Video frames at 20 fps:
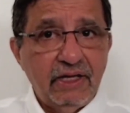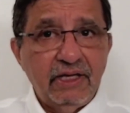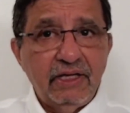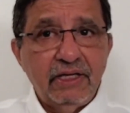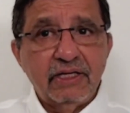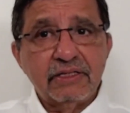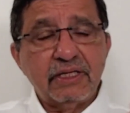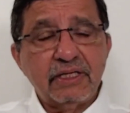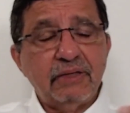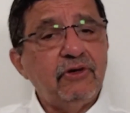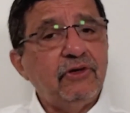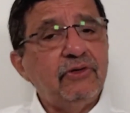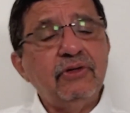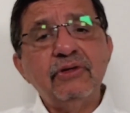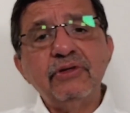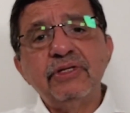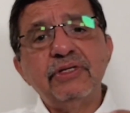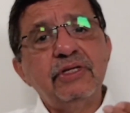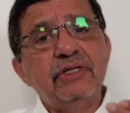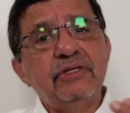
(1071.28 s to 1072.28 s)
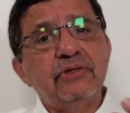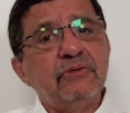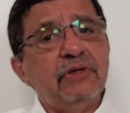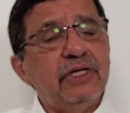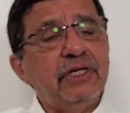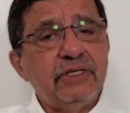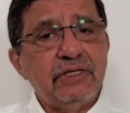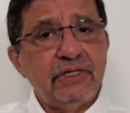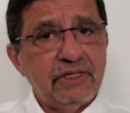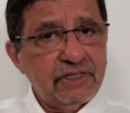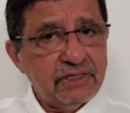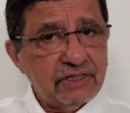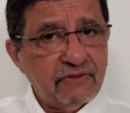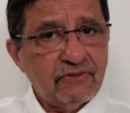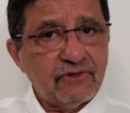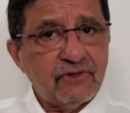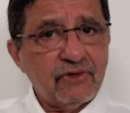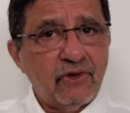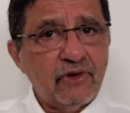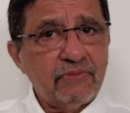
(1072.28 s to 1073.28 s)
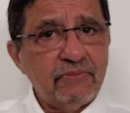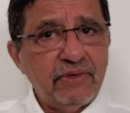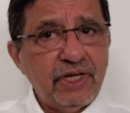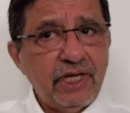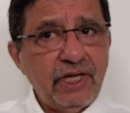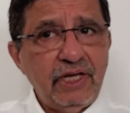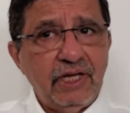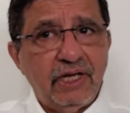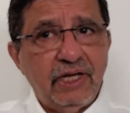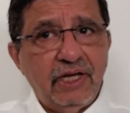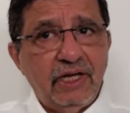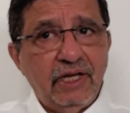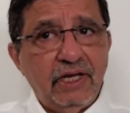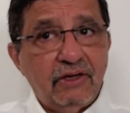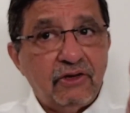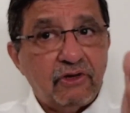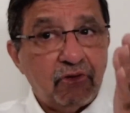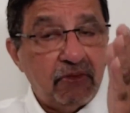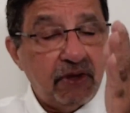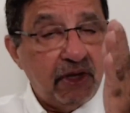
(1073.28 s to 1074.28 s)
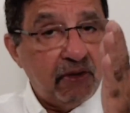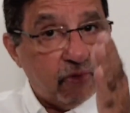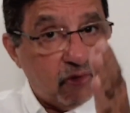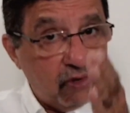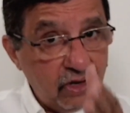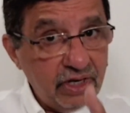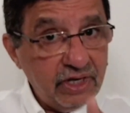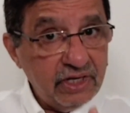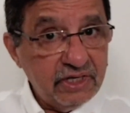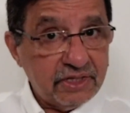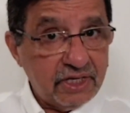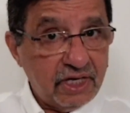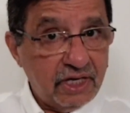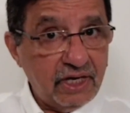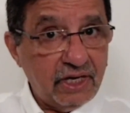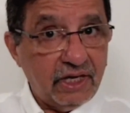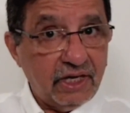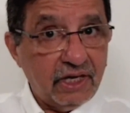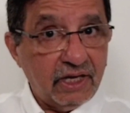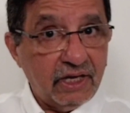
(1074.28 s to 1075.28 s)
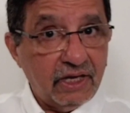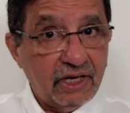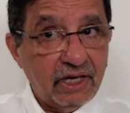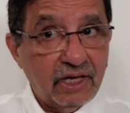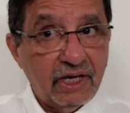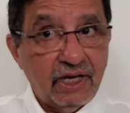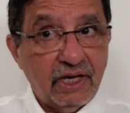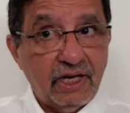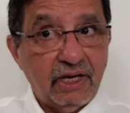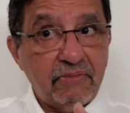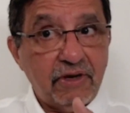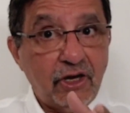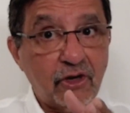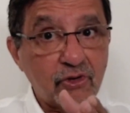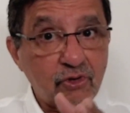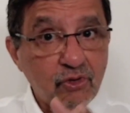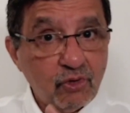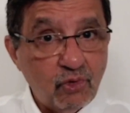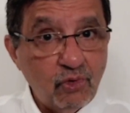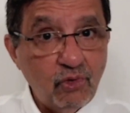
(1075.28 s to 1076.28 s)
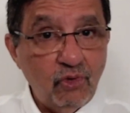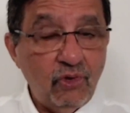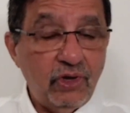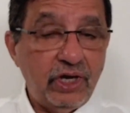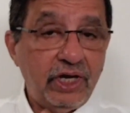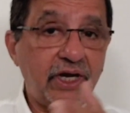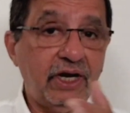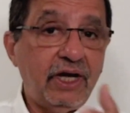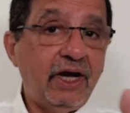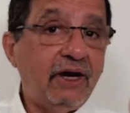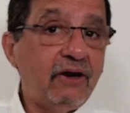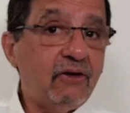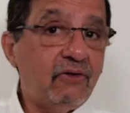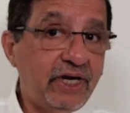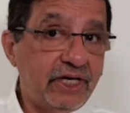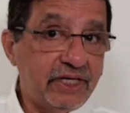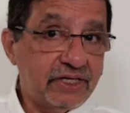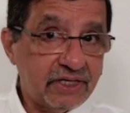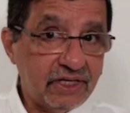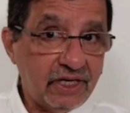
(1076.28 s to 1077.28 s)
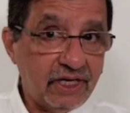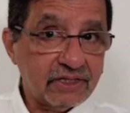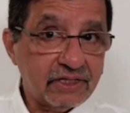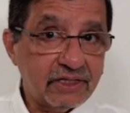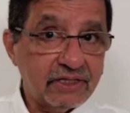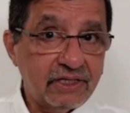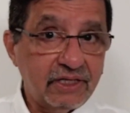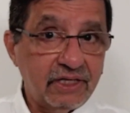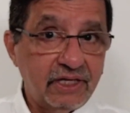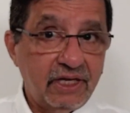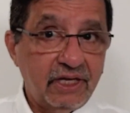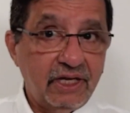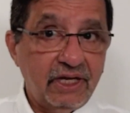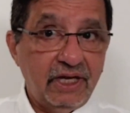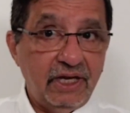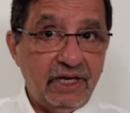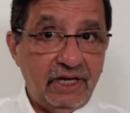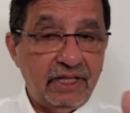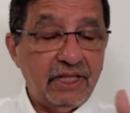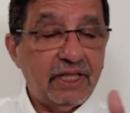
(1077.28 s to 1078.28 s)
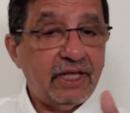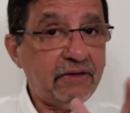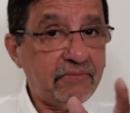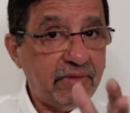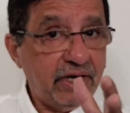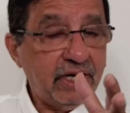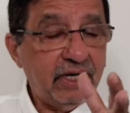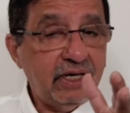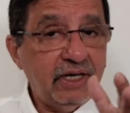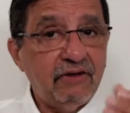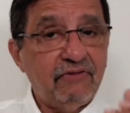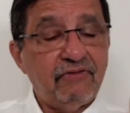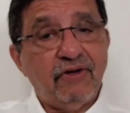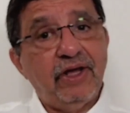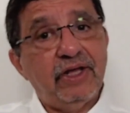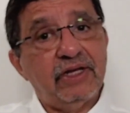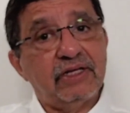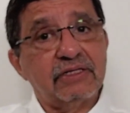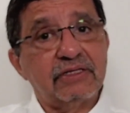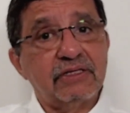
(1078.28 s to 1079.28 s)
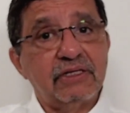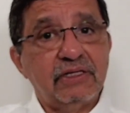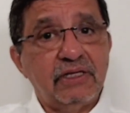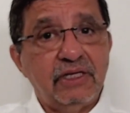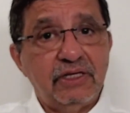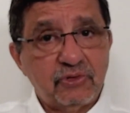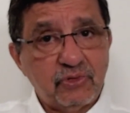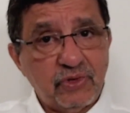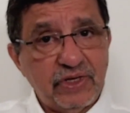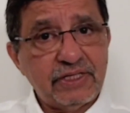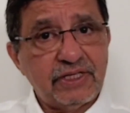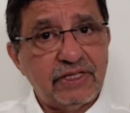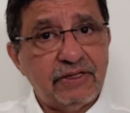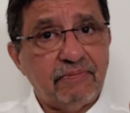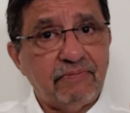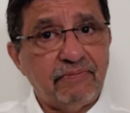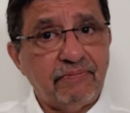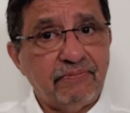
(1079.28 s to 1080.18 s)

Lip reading: Some of those situations have taught me to be more discerning about who and how I trust, and that, my dear friends, is wisdom.